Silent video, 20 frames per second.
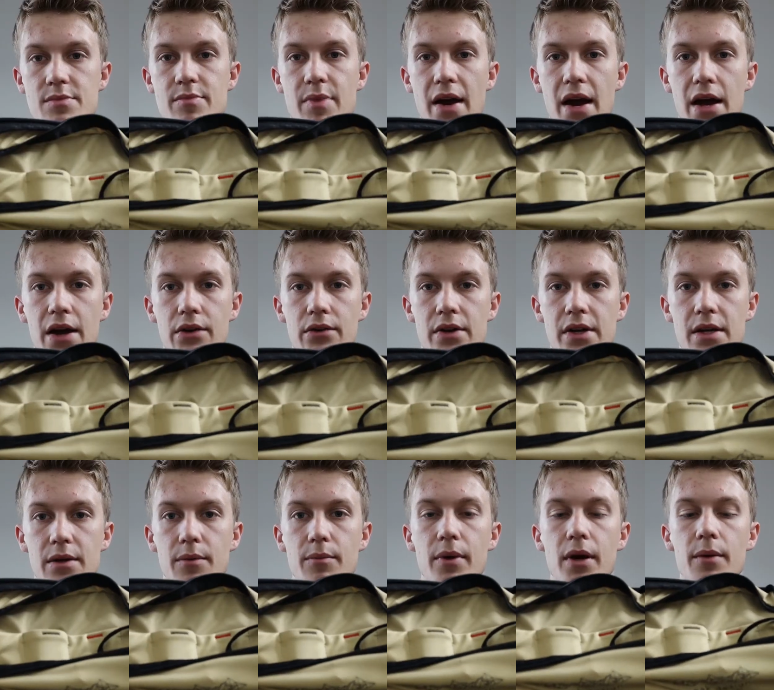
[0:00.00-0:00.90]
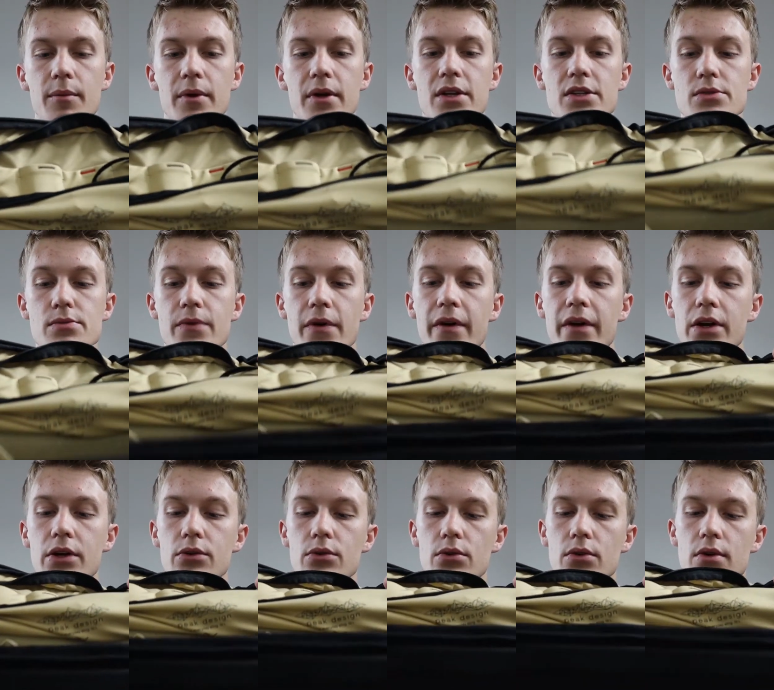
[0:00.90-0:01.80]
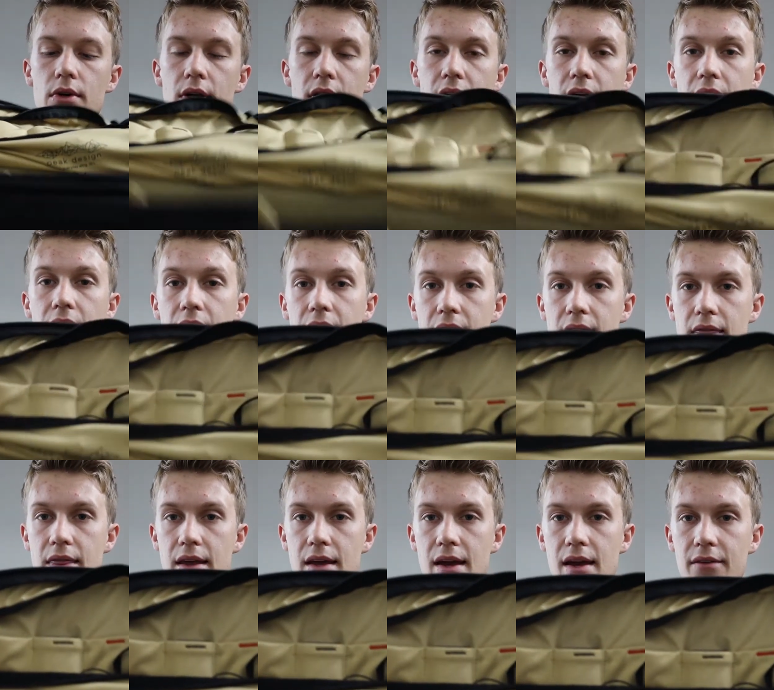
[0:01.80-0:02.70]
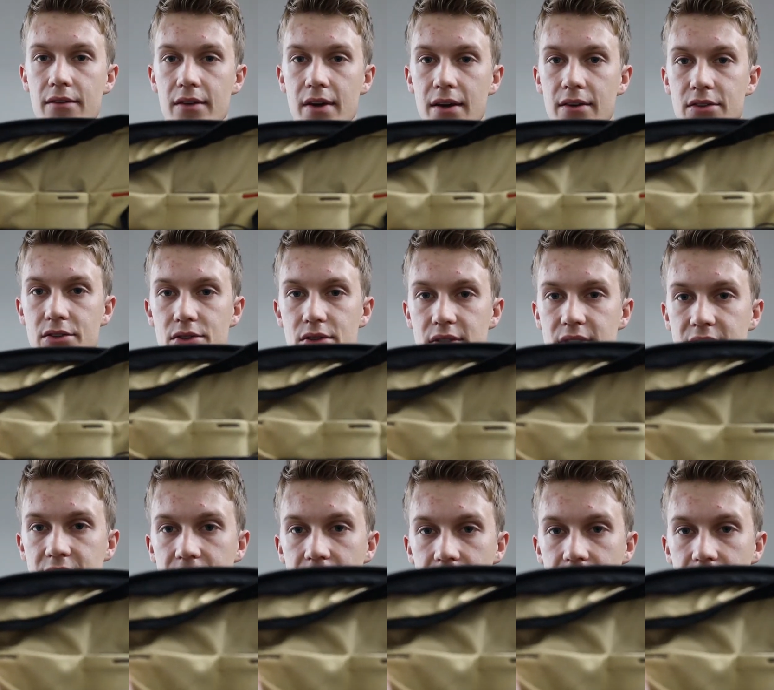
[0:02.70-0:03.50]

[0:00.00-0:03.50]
battery compartment is very cool. They have, as you can see,